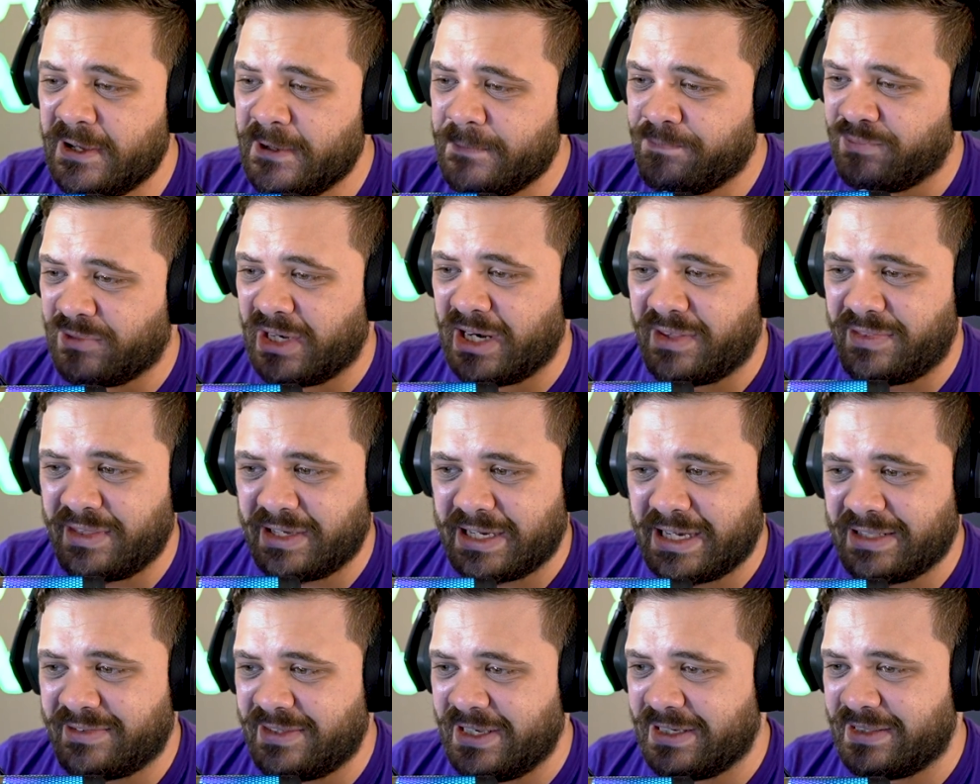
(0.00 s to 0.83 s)
and I think
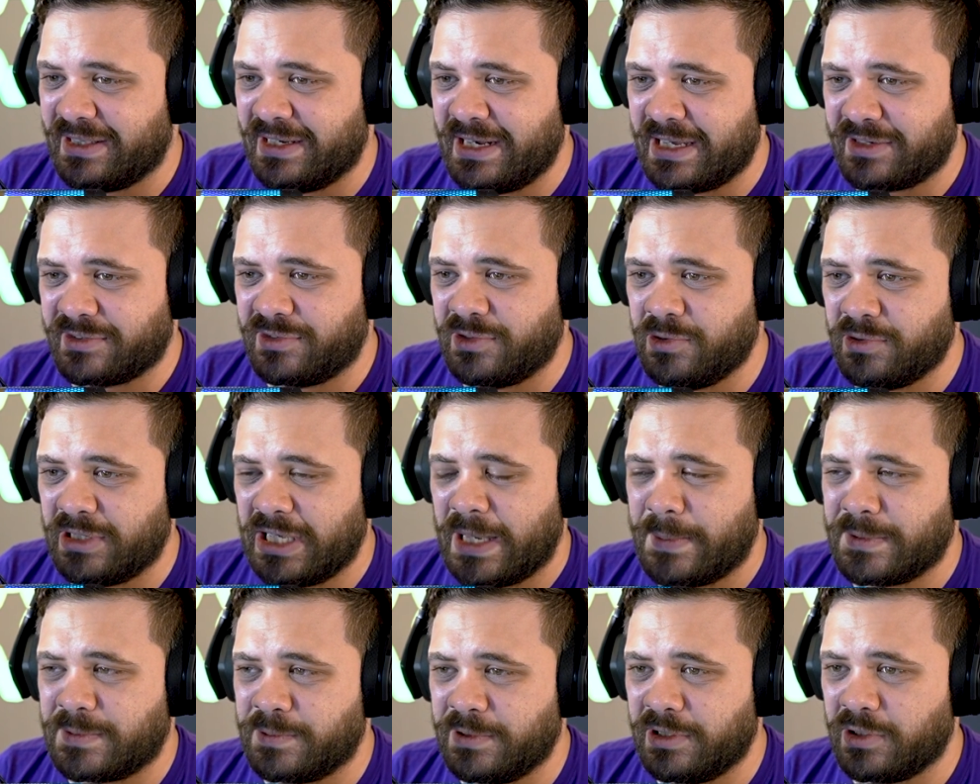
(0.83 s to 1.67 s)
I take the next two
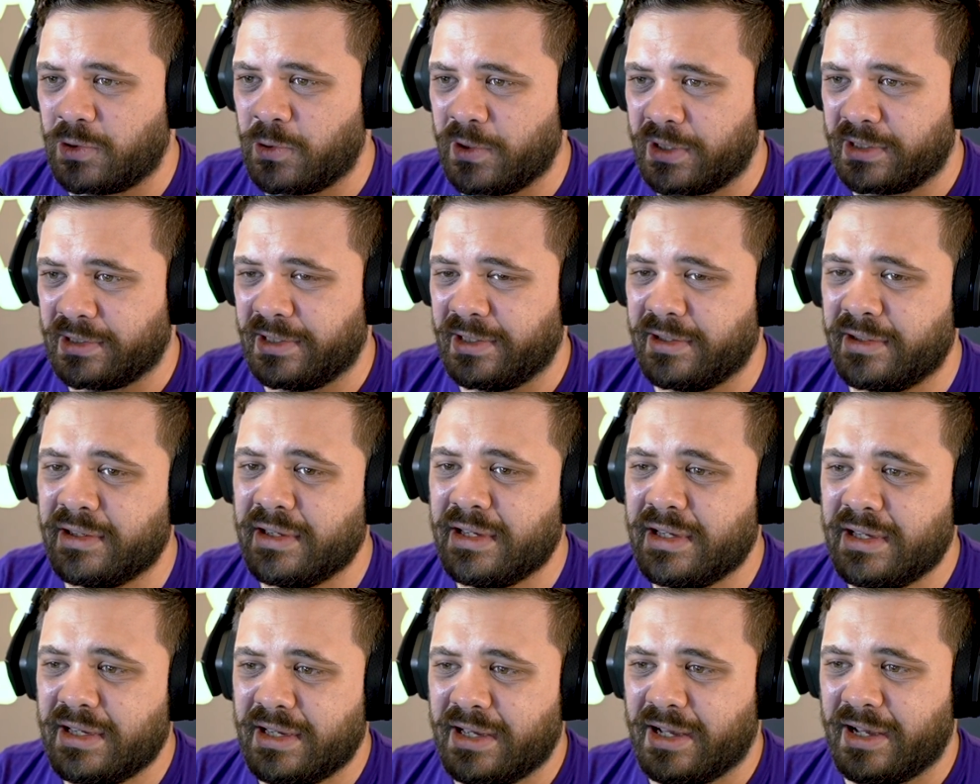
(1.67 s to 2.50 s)
games pretty quickly,
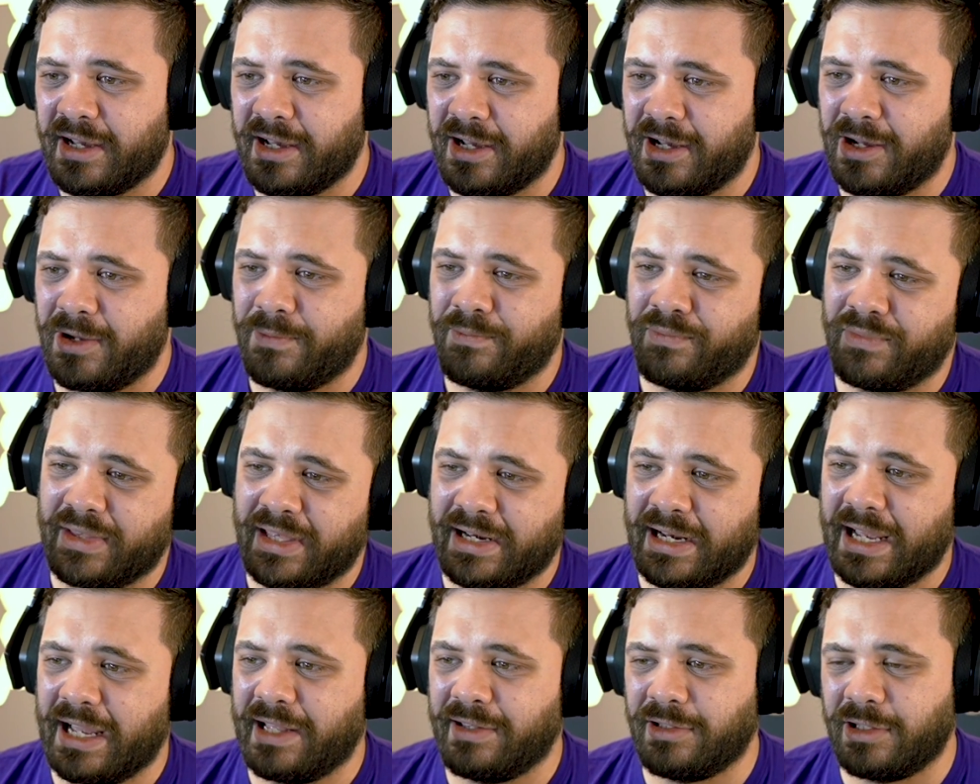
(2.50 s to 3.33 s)
um,
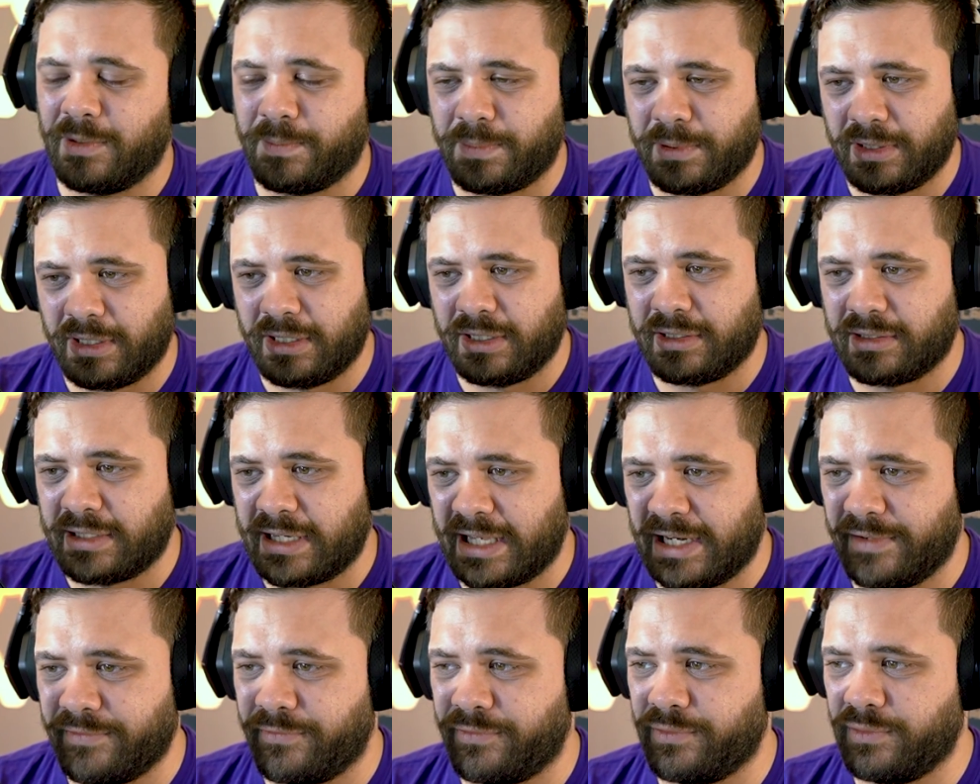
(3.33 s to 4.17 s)
and I end up uh,
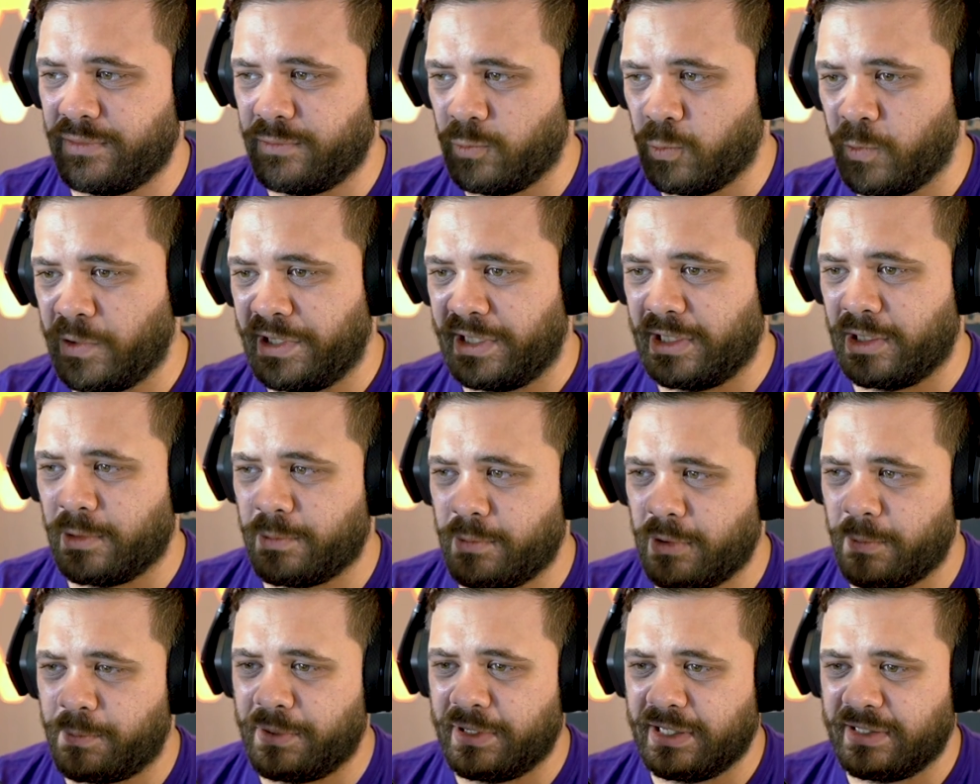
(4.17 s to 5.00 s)
kind of winning
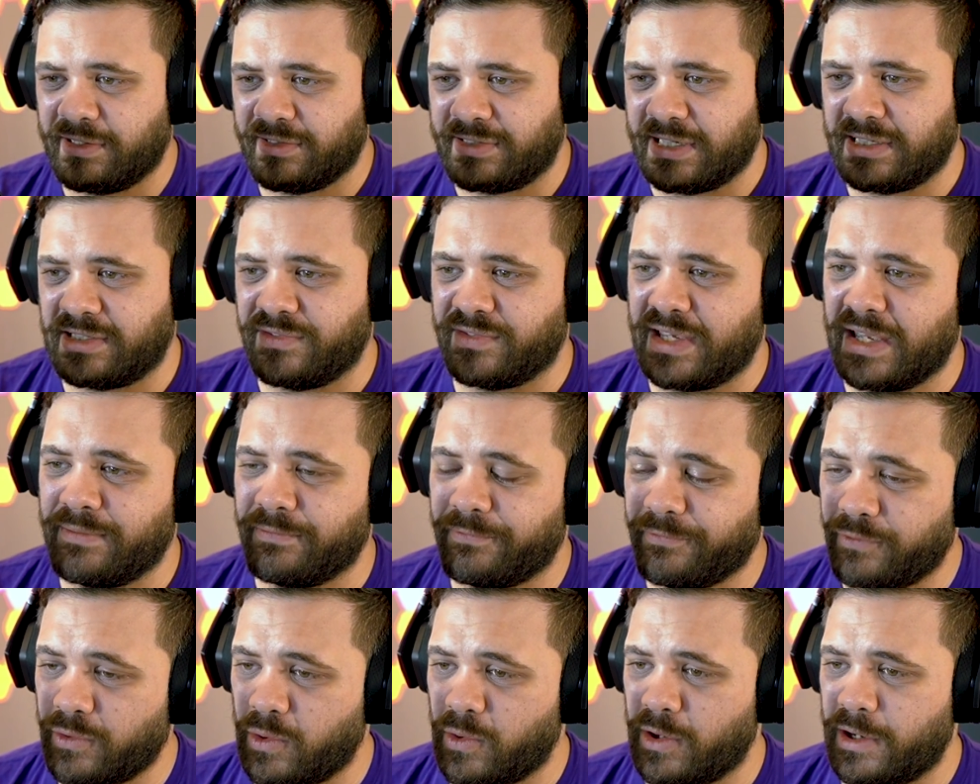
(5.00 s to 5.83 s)
a pretty decisive game
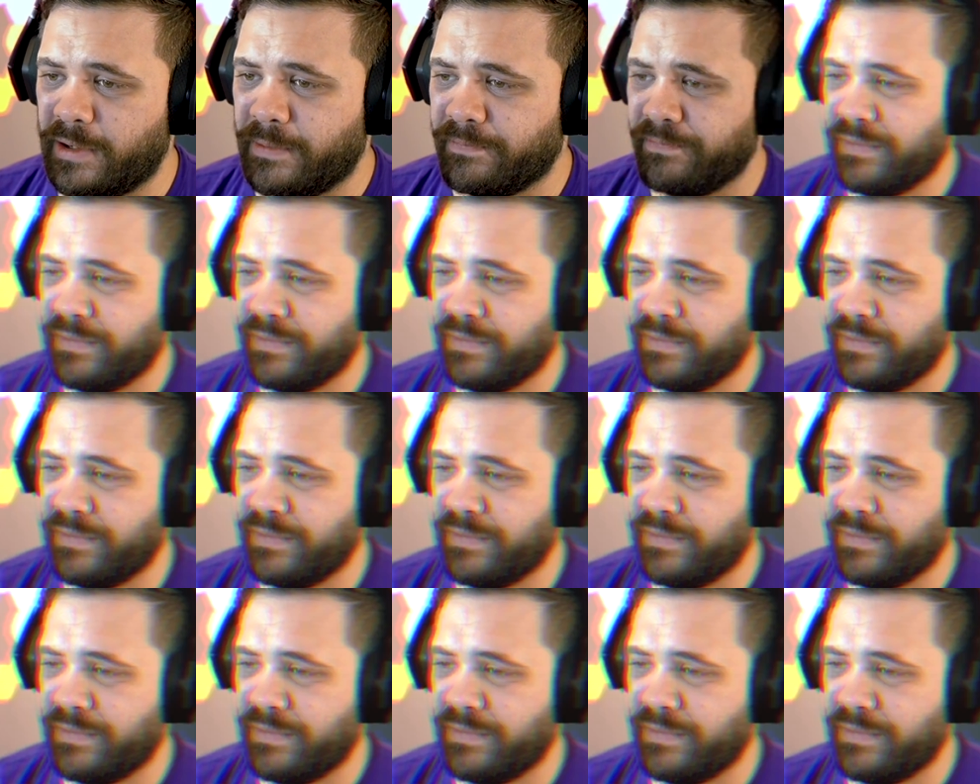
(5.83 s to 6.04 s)
four.